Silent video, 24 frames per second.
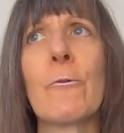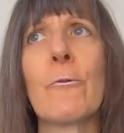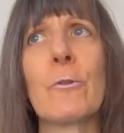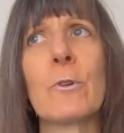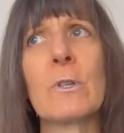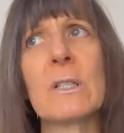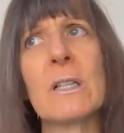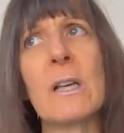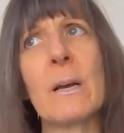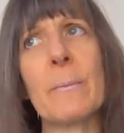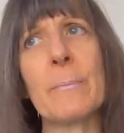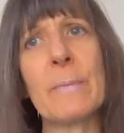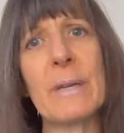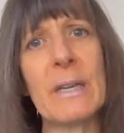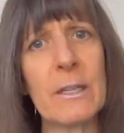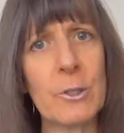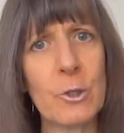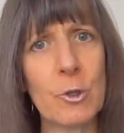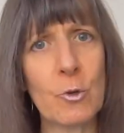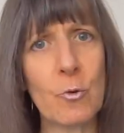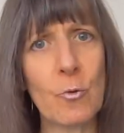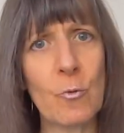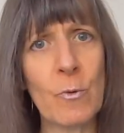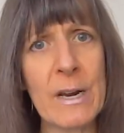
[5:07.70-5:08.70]
For some, it
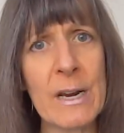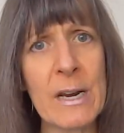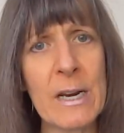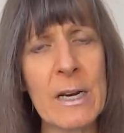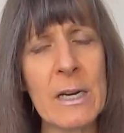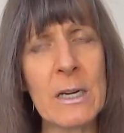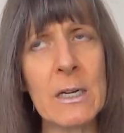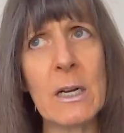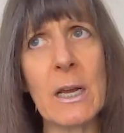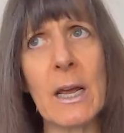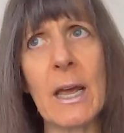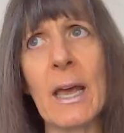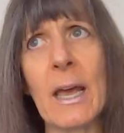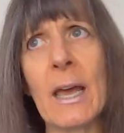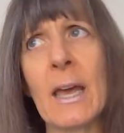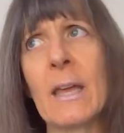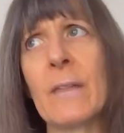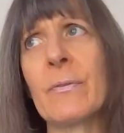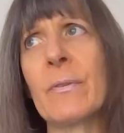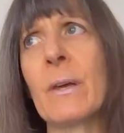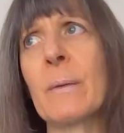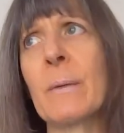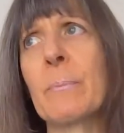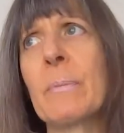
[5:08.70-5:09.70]
is greed,
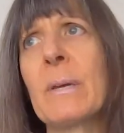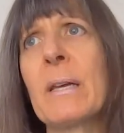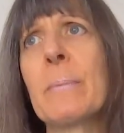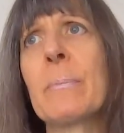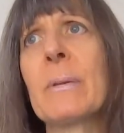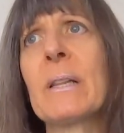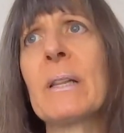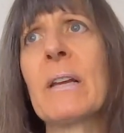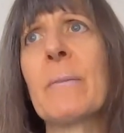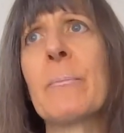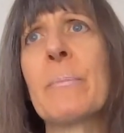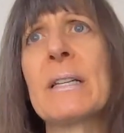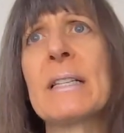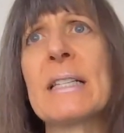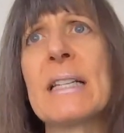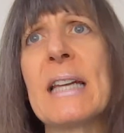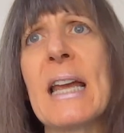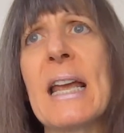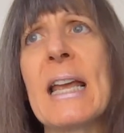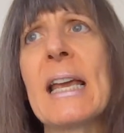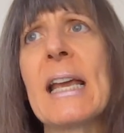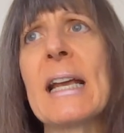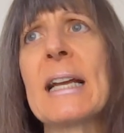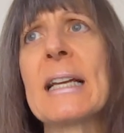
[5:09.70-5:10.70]
and that people have been
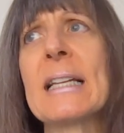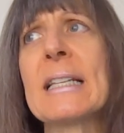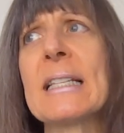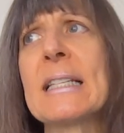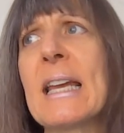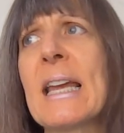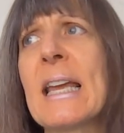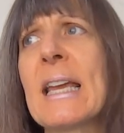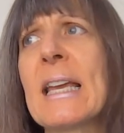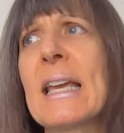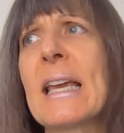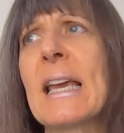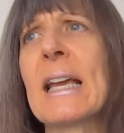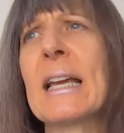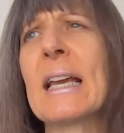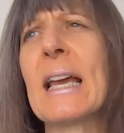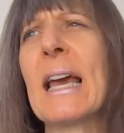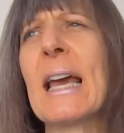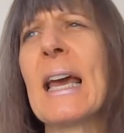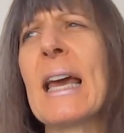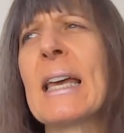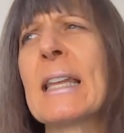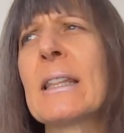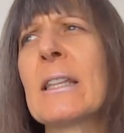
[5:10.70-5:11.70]
taking and taking,
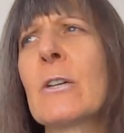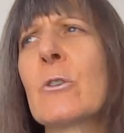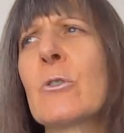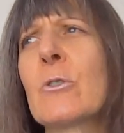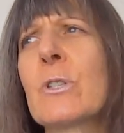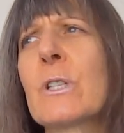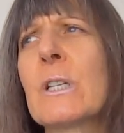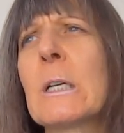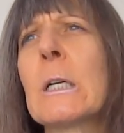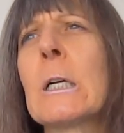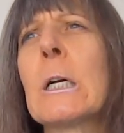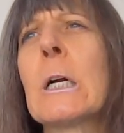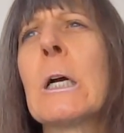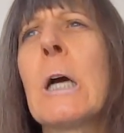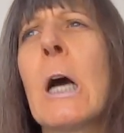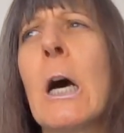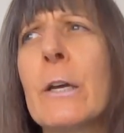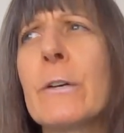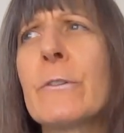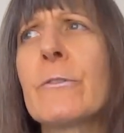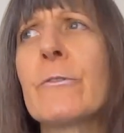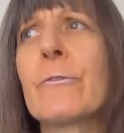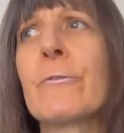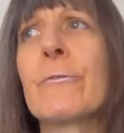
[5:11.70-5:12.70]
and there's a
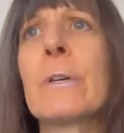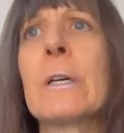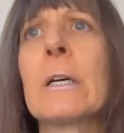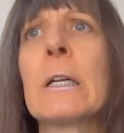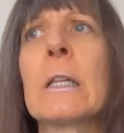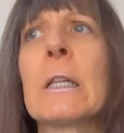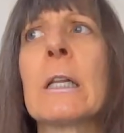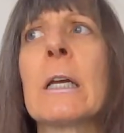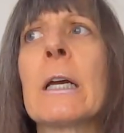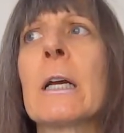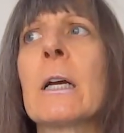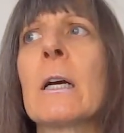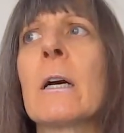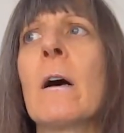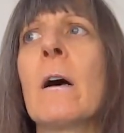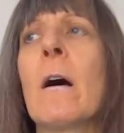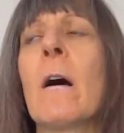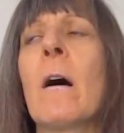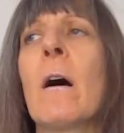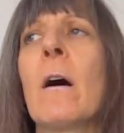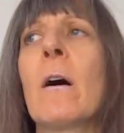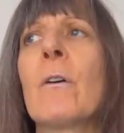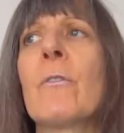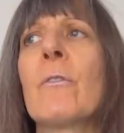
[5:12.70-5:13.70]
gut feeling
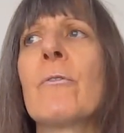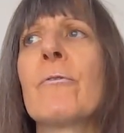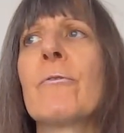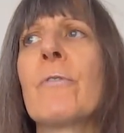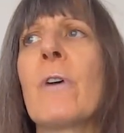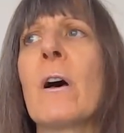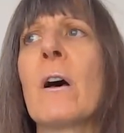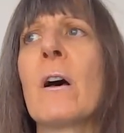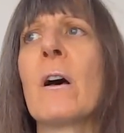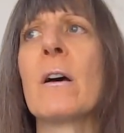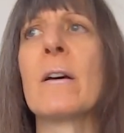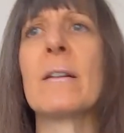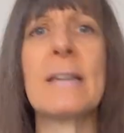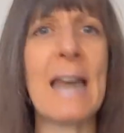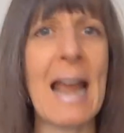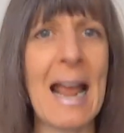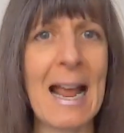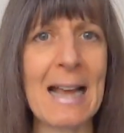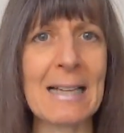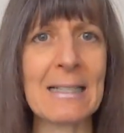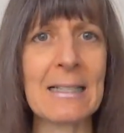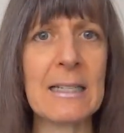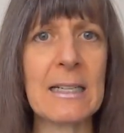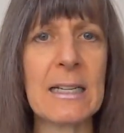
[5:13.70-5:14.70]
of
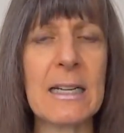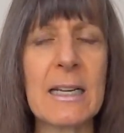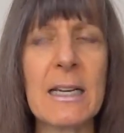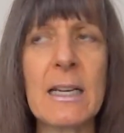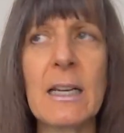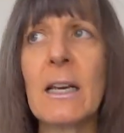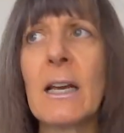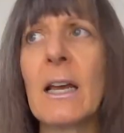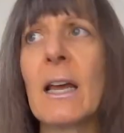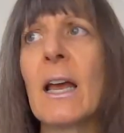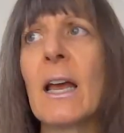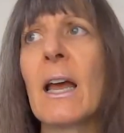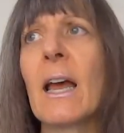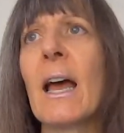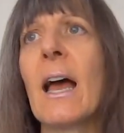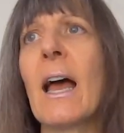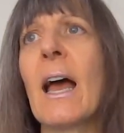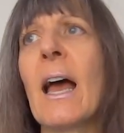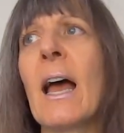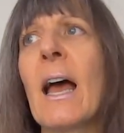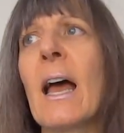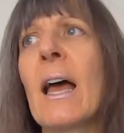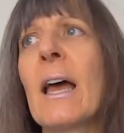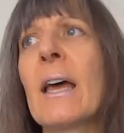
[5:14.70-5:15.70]
nasty.
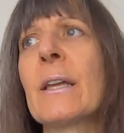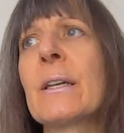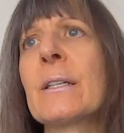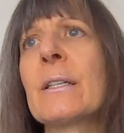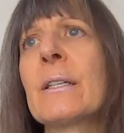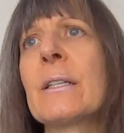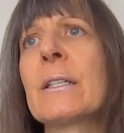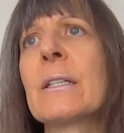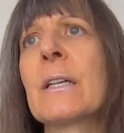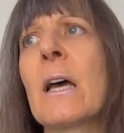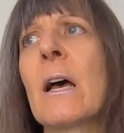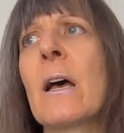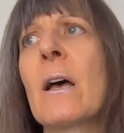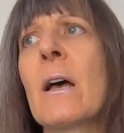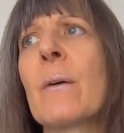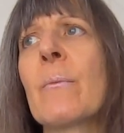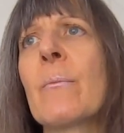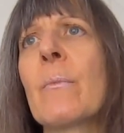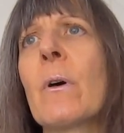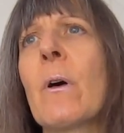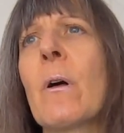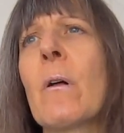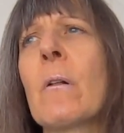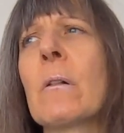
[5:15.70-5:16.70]
And
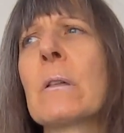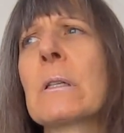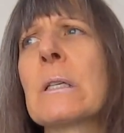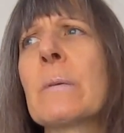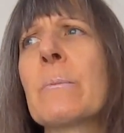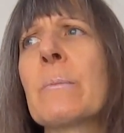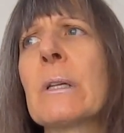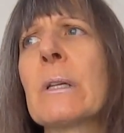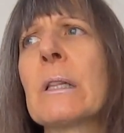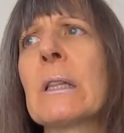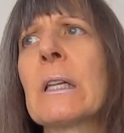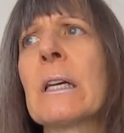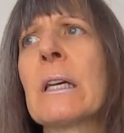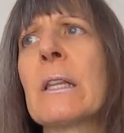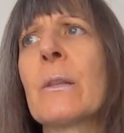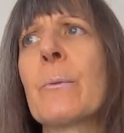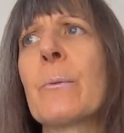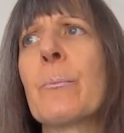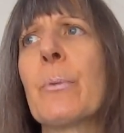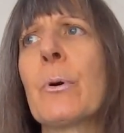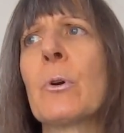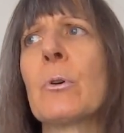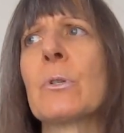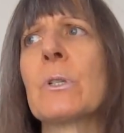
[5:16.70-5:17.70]
ultimately, the
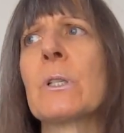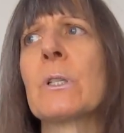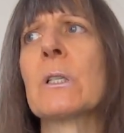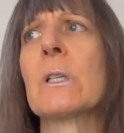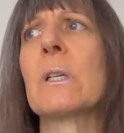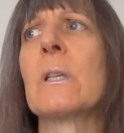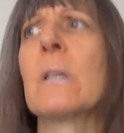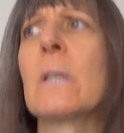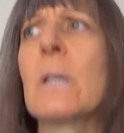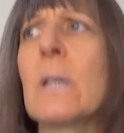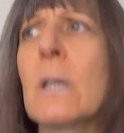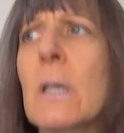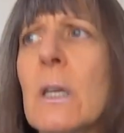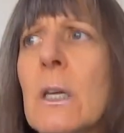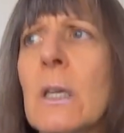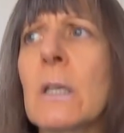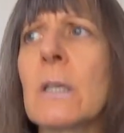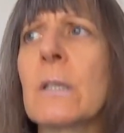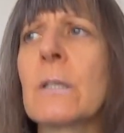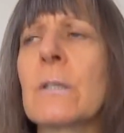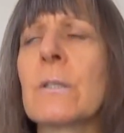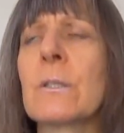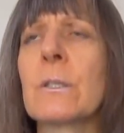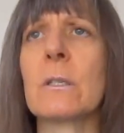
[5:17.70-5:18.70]
person
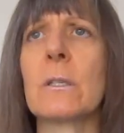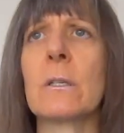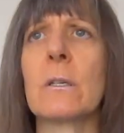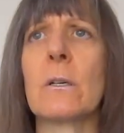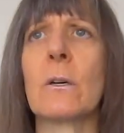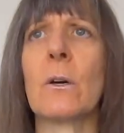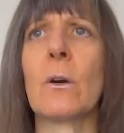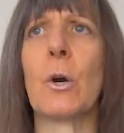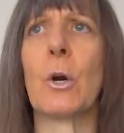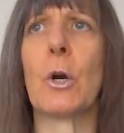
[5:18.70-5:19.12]
is